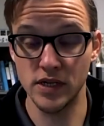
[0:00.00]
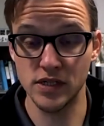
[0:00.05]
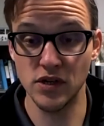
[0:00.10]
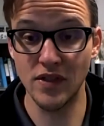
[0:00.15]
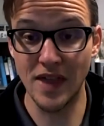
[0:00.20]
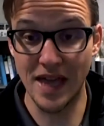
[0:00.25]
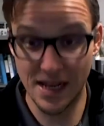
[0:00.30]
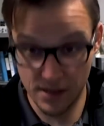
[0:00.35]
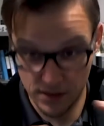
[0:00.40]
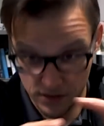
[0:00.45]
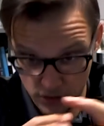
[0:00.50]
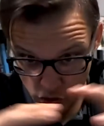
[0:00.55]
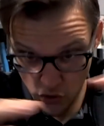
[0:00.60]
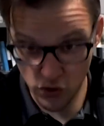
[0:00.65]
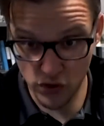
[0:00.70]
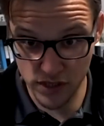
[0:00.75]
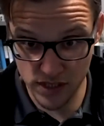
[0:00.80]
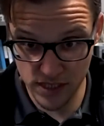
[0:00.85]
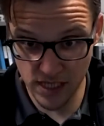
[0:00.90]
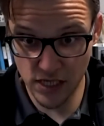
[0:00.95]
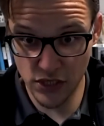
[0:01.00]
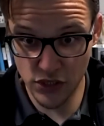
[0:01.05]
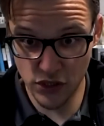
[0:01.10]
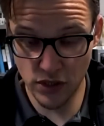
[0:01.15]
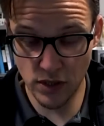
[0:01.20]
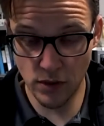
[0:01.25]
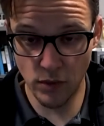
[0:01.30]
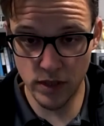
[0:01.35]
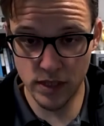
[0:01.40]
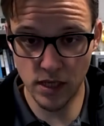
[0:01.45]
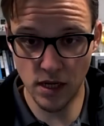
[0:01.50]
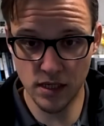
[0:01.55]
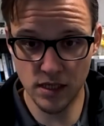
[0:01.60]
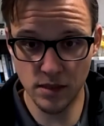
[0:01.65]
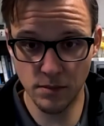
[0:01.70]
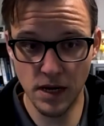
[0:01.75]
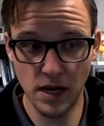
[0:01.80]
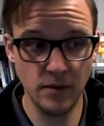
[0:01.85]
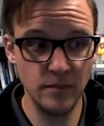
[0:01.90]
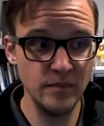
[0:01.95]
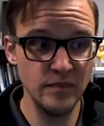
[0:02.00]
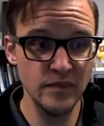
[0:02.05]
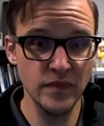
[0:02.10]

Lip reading: So that neural signature that we talked about,